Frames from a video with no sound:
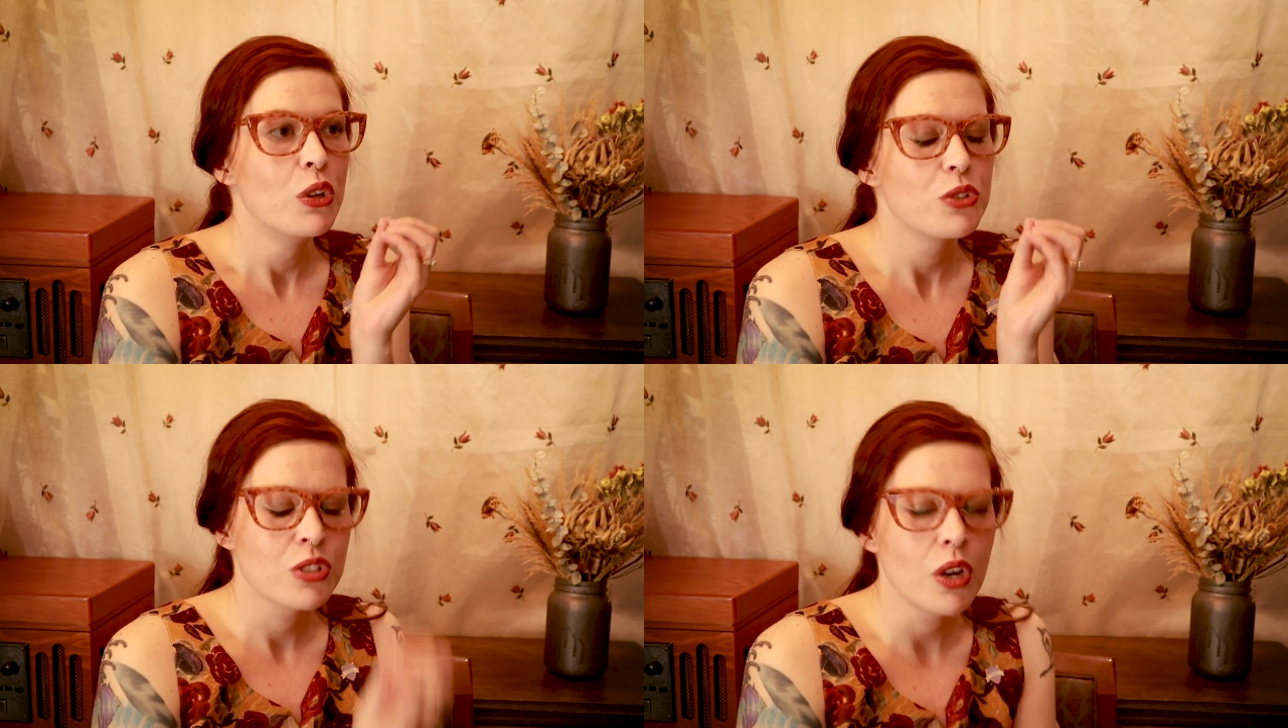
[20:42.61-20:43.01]

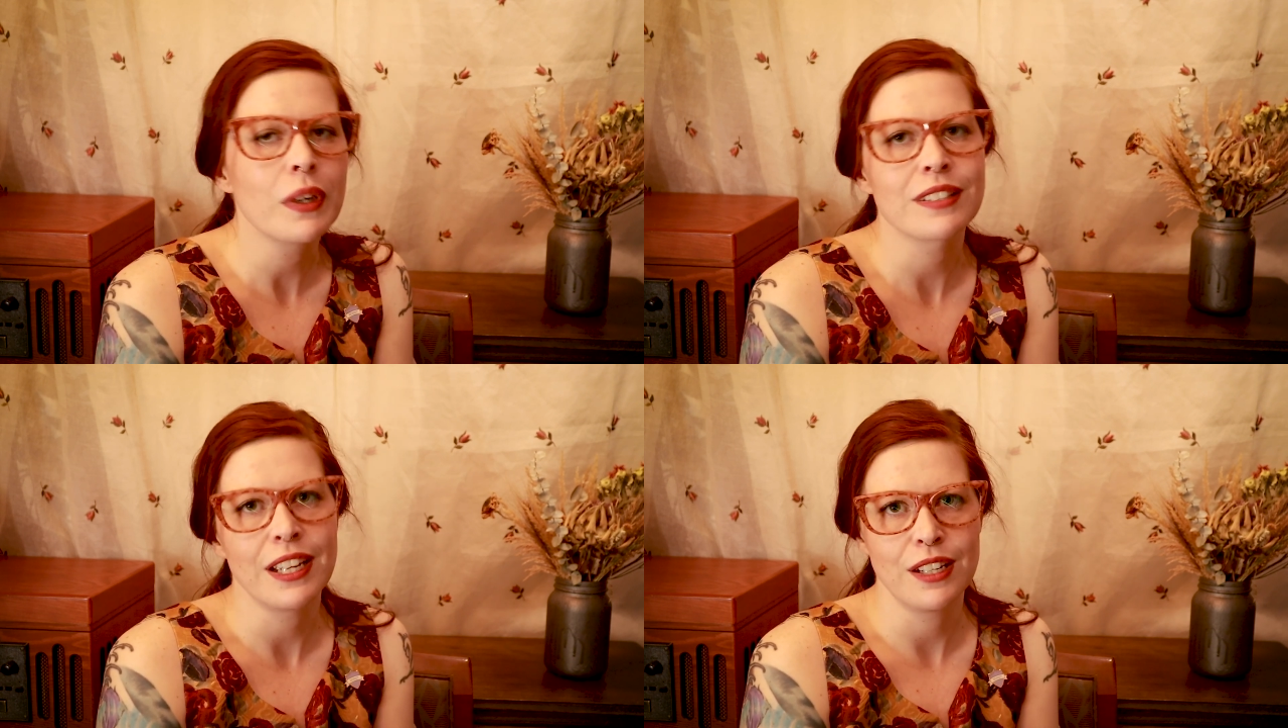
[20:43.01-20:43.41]
so
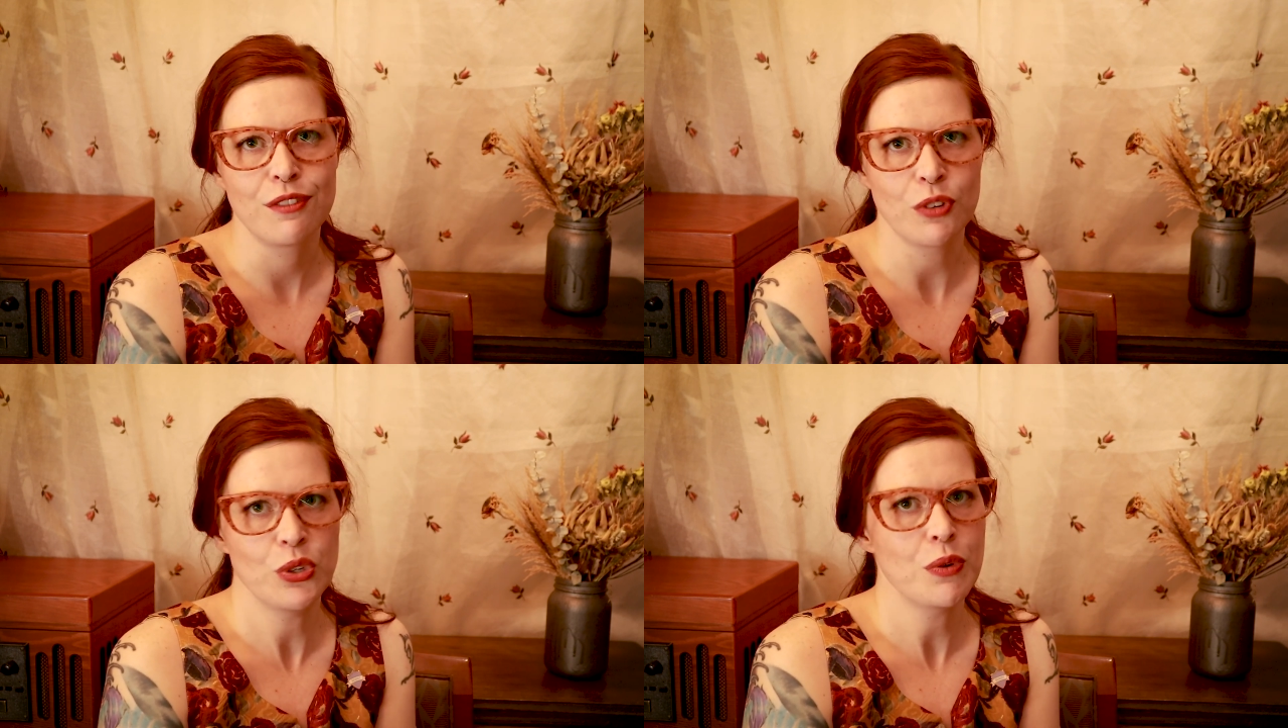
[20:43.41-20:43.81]
excited
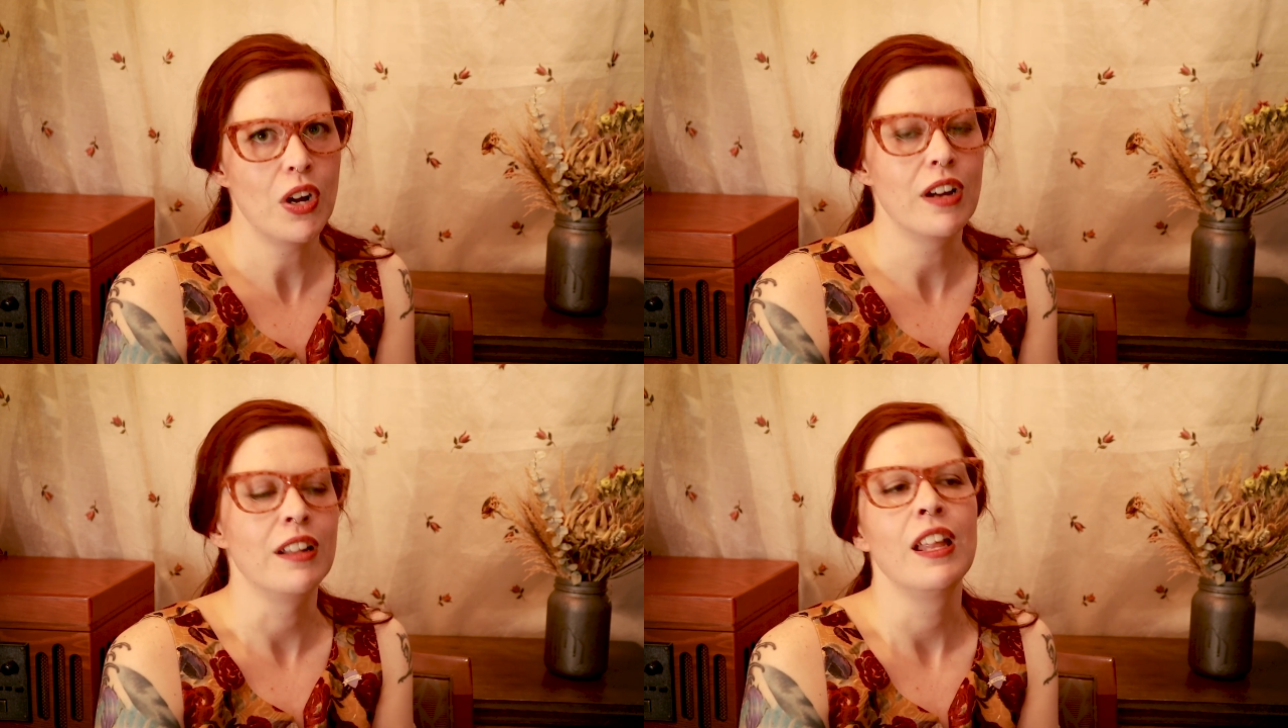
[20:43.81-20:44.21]
for you
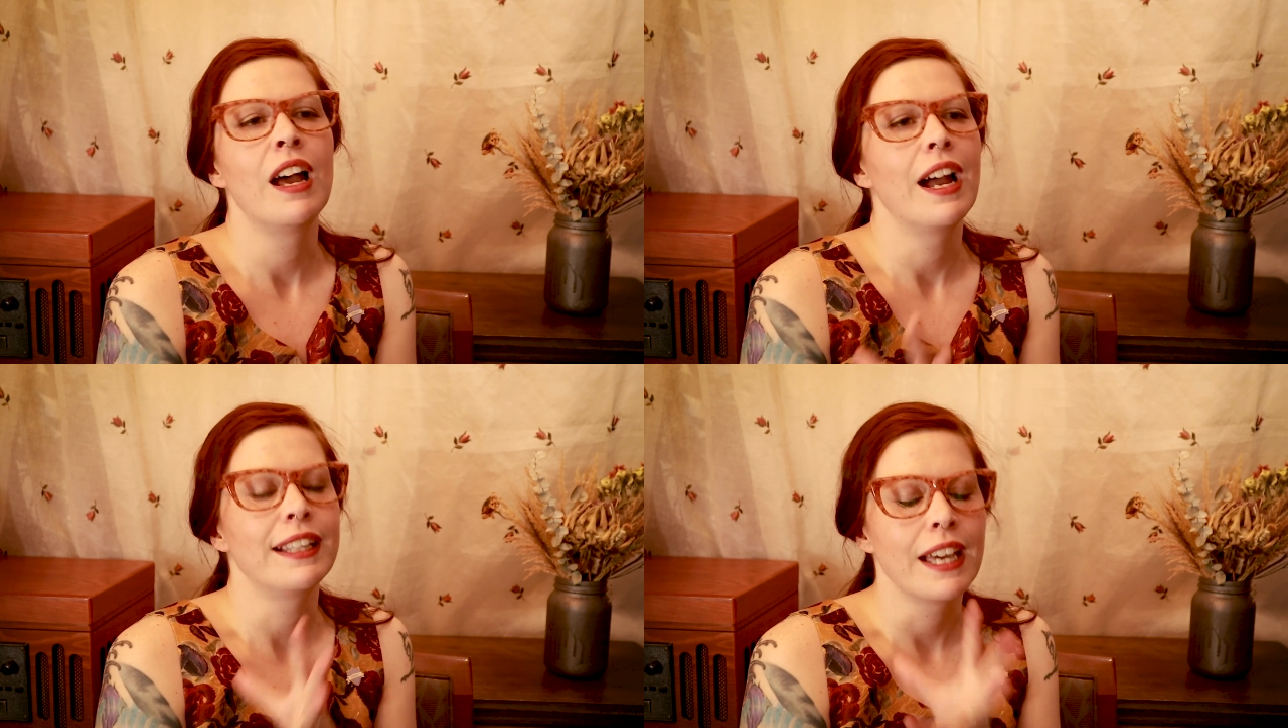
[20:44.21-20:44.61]
all.
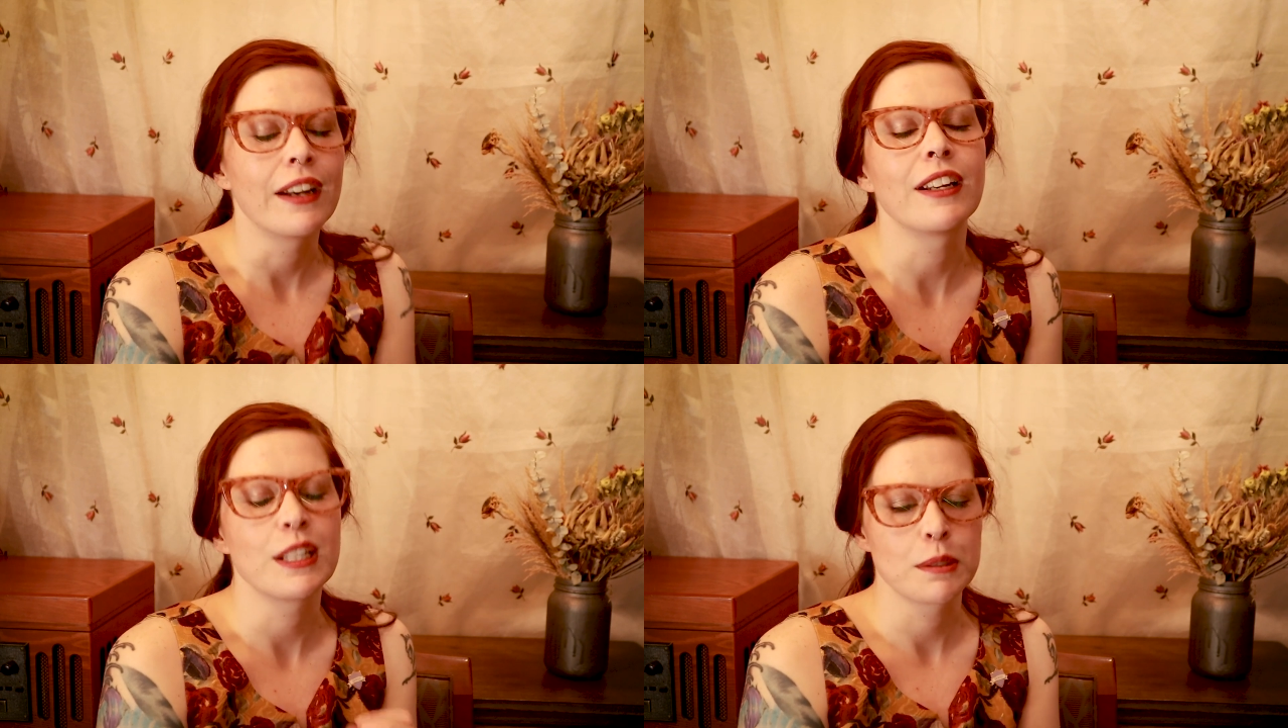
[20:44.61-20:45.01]
I
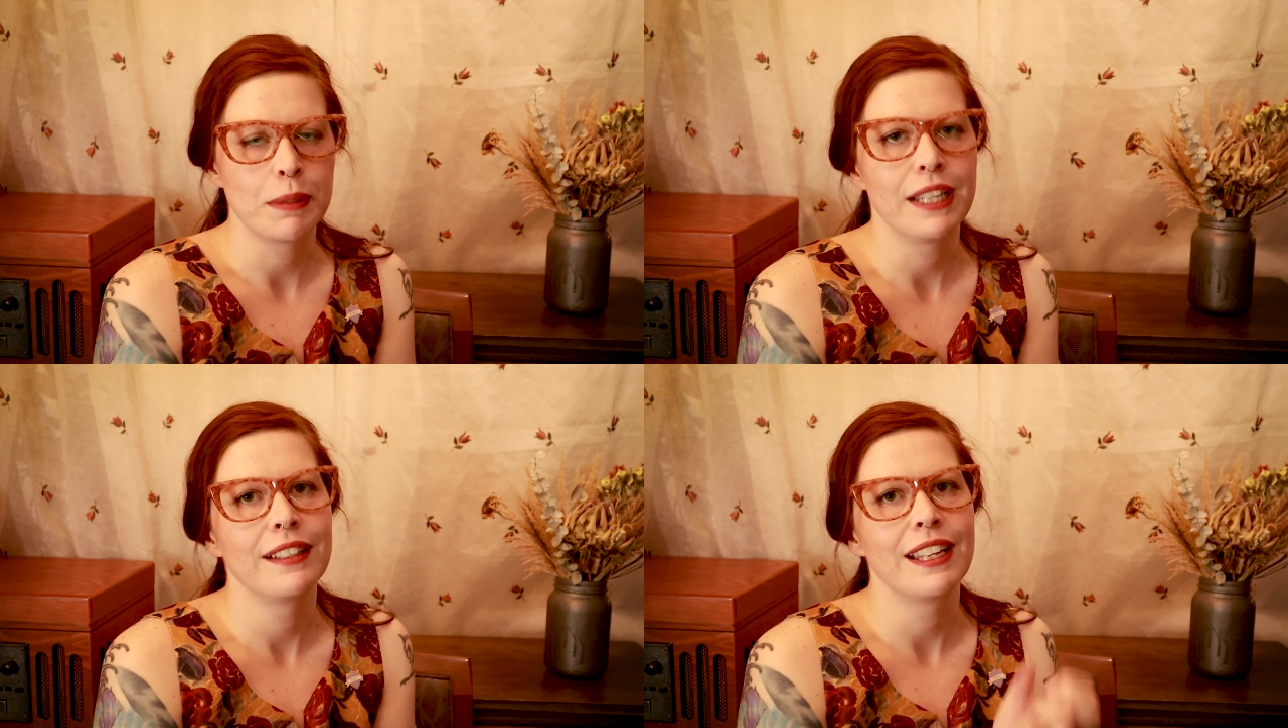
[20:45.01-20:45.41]
cannot explain.